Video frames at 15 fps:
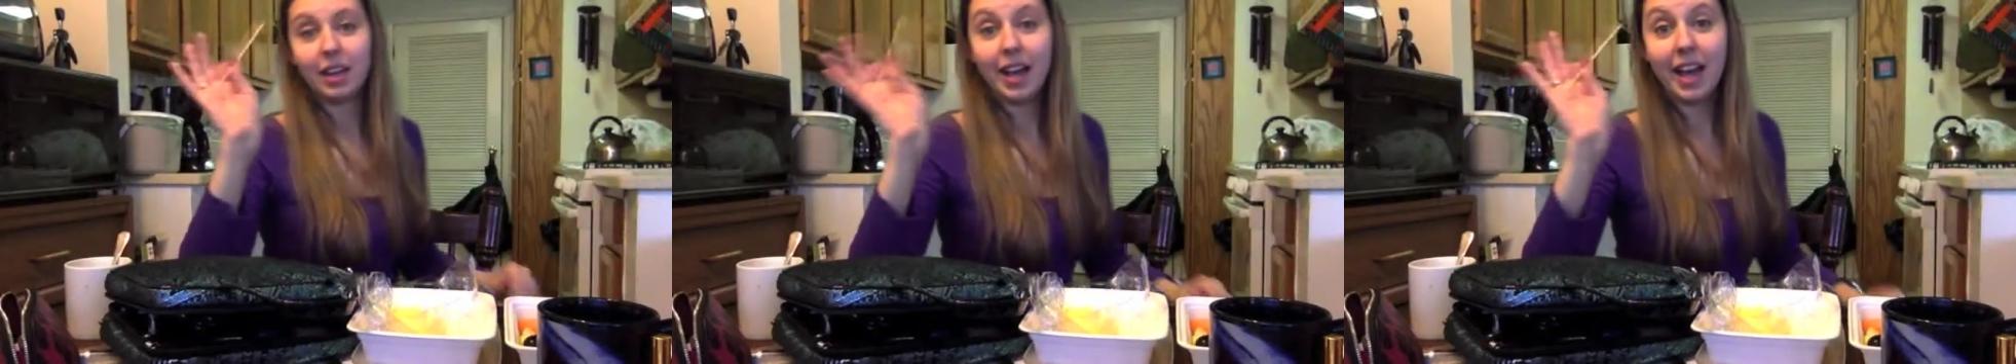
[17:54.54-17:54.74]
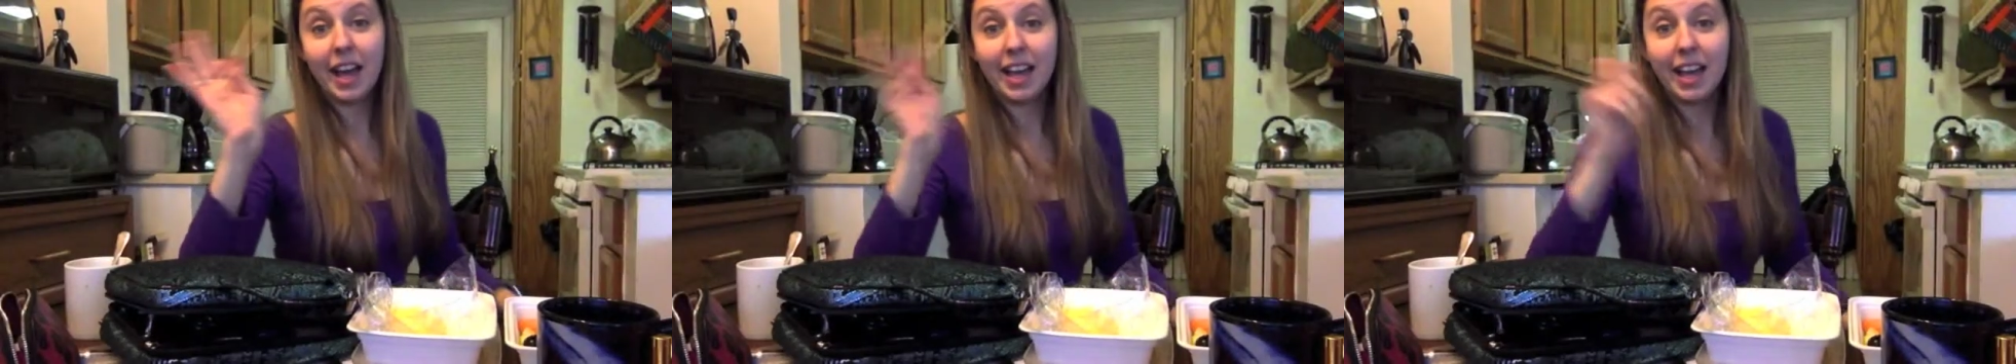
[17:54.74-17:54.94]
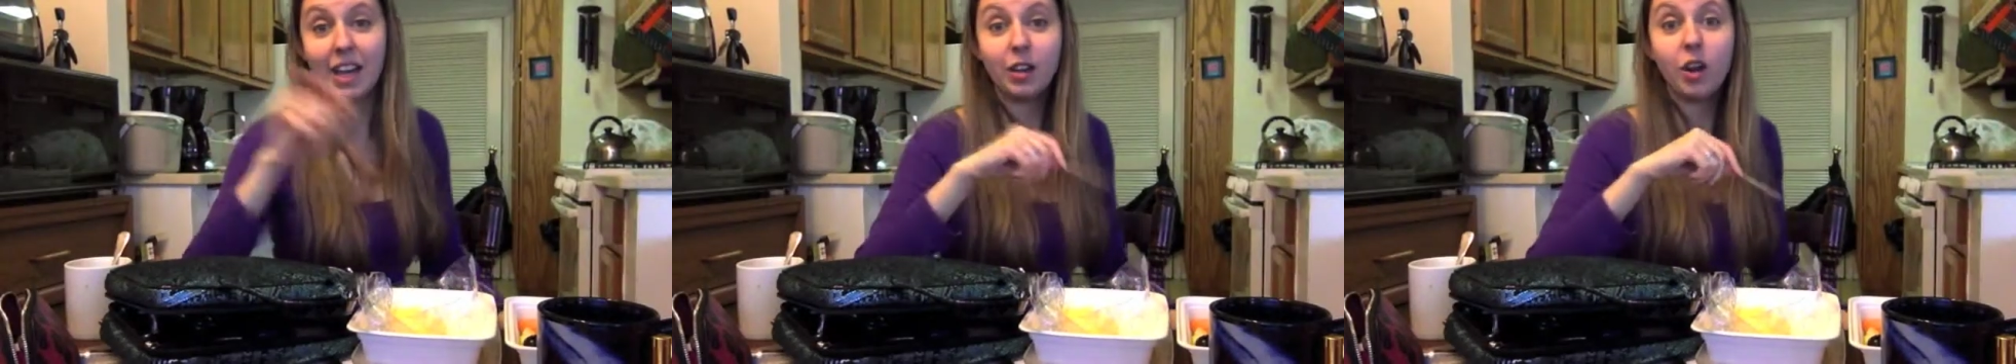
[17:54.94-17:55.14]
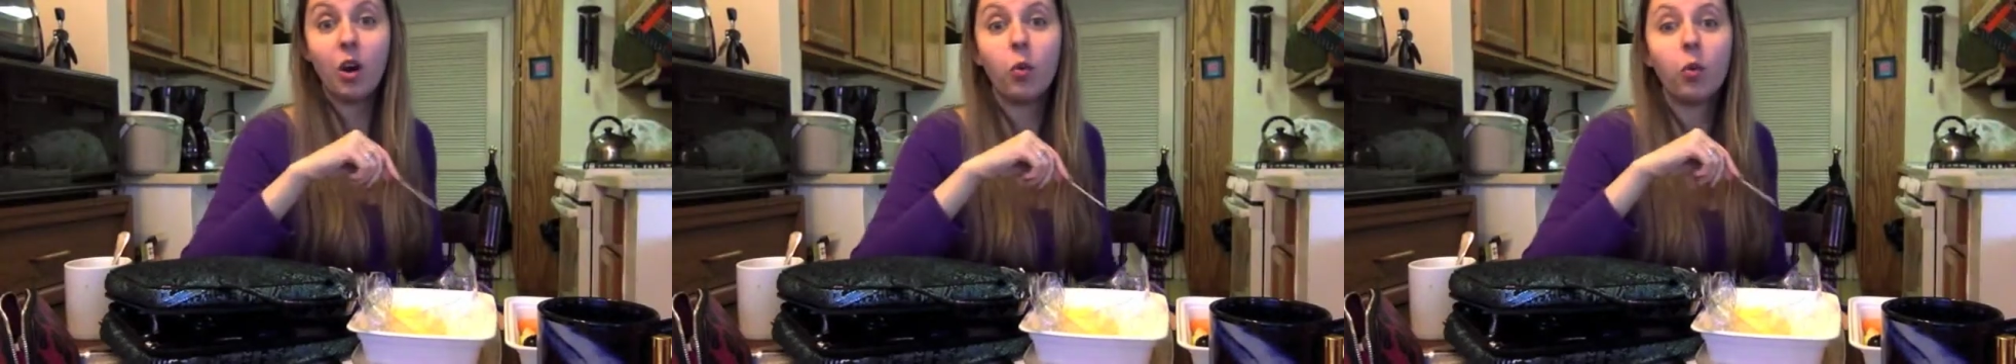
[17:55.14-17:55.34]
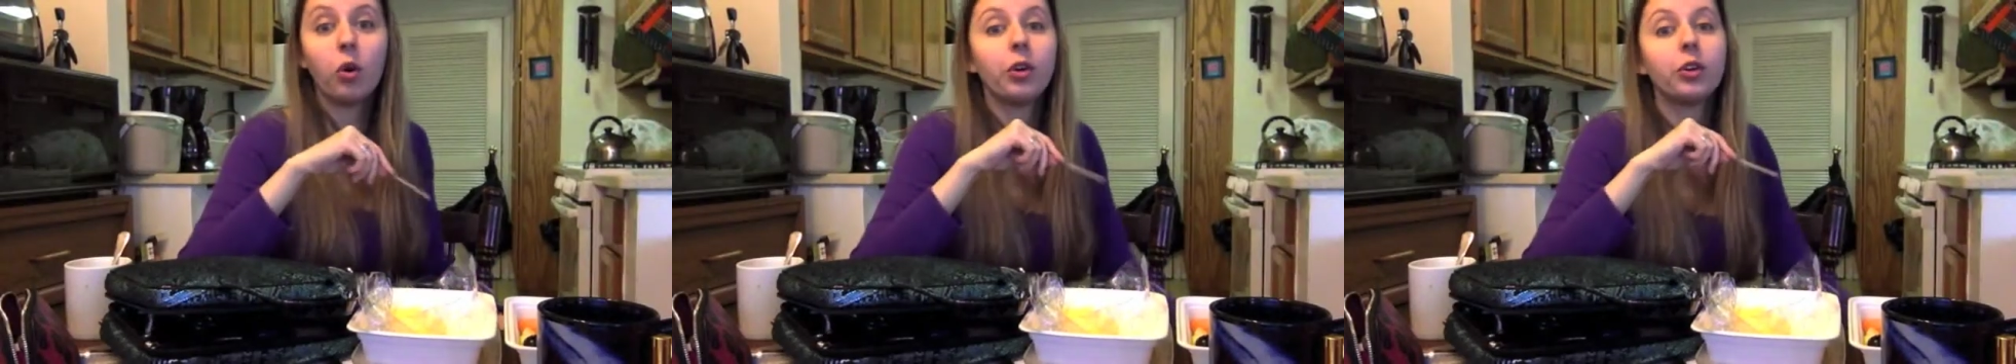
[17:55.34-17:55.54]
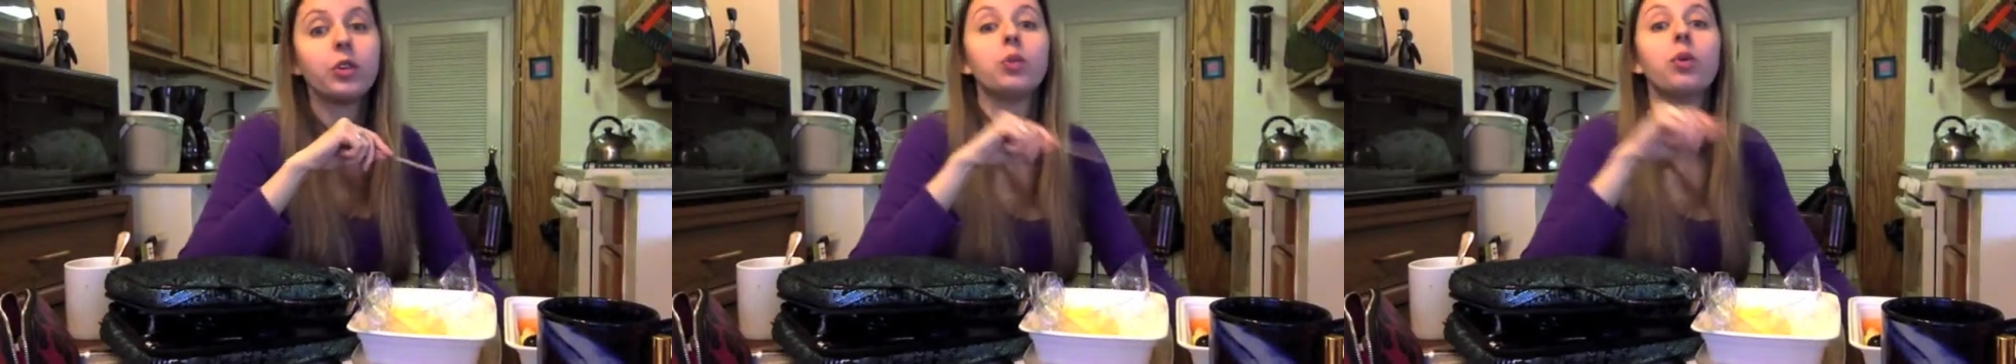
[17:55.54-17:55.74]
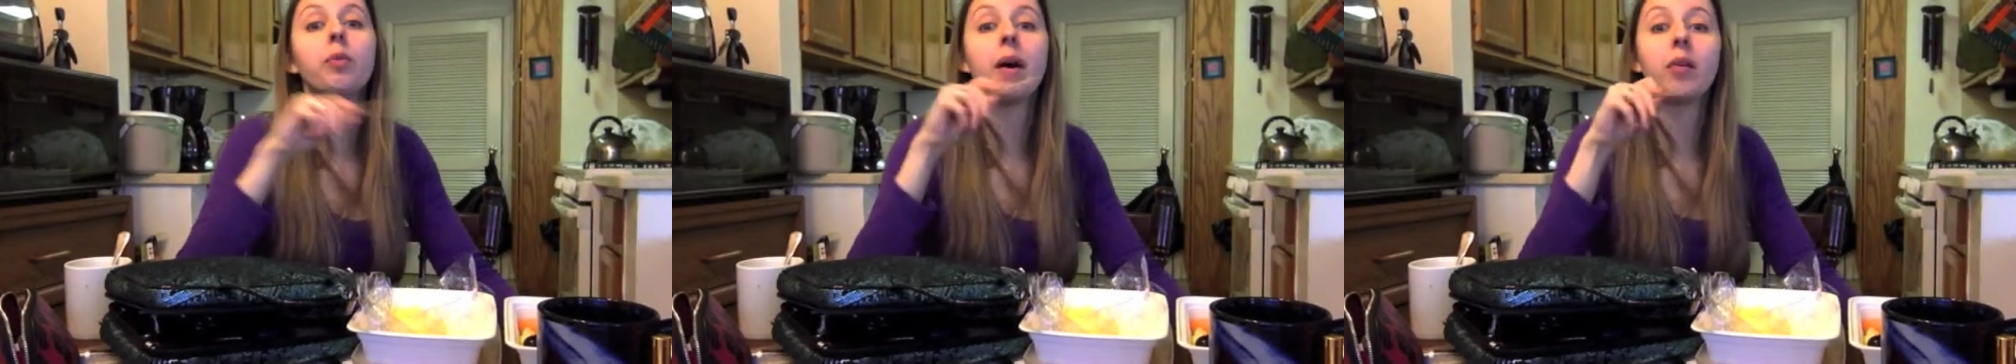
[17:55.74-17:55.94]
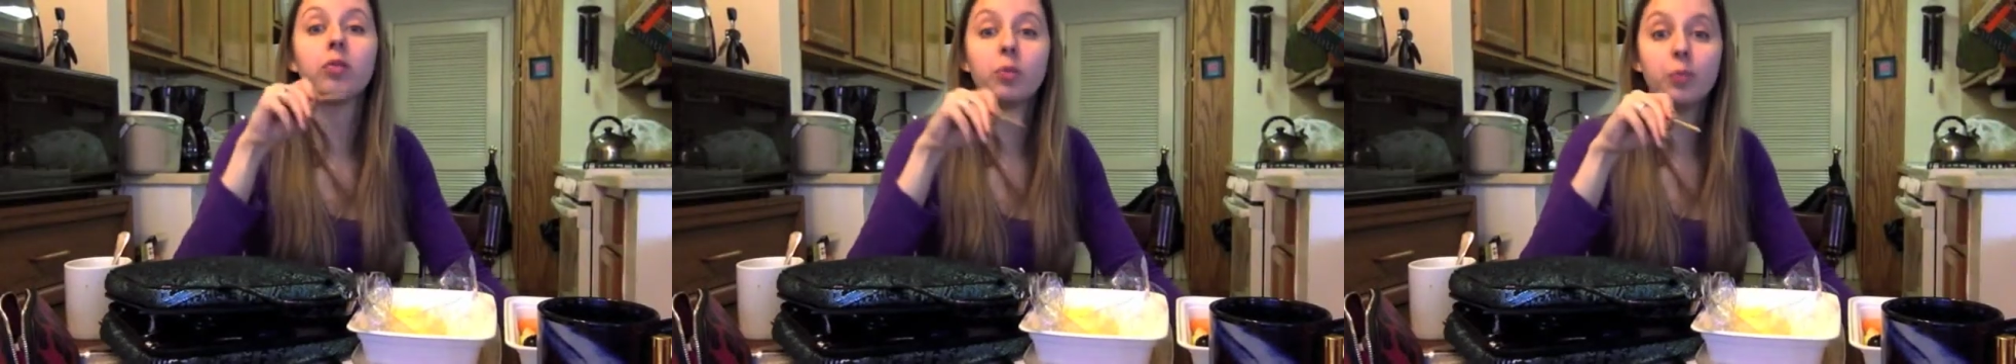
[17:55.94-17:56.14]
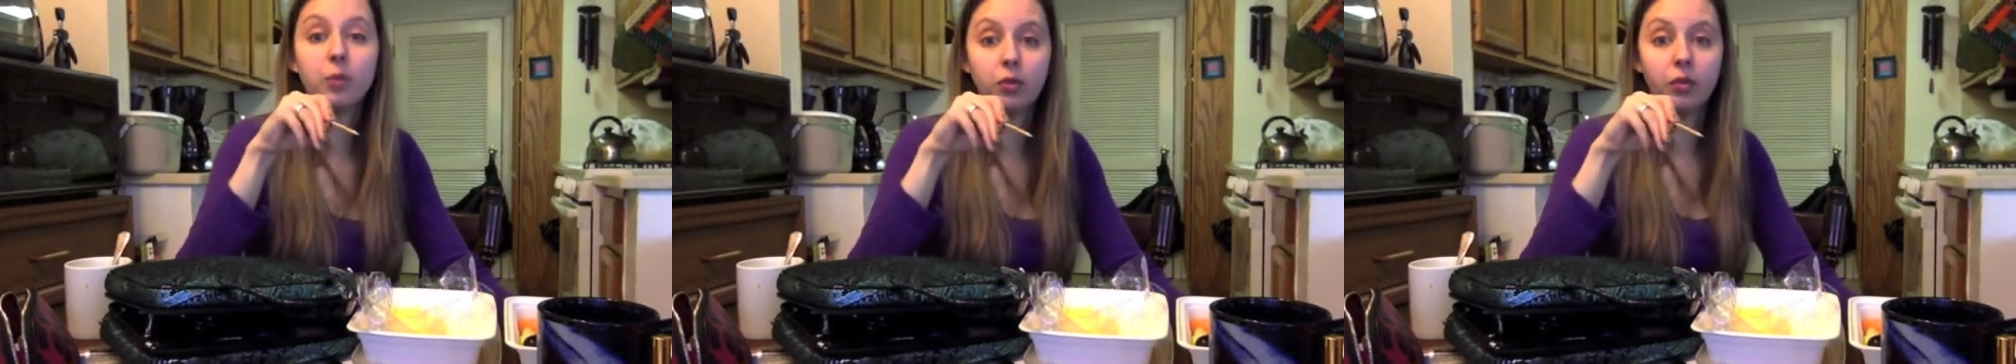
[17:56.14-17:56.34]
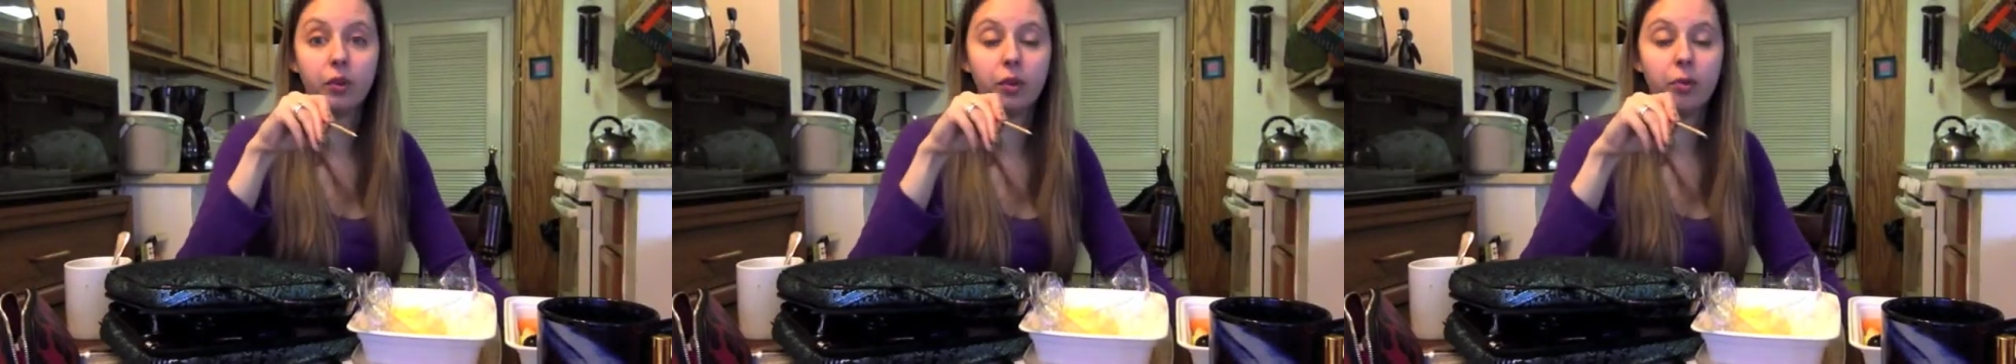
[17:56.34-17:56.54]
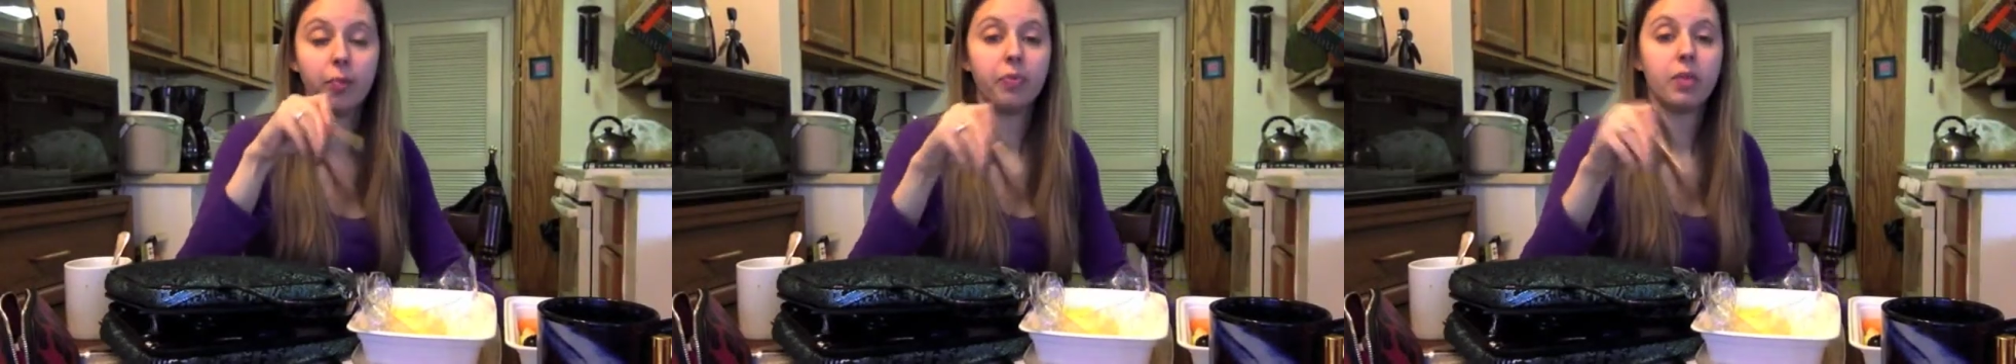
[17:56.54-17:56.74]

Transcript: Hi again, a word or two about removal.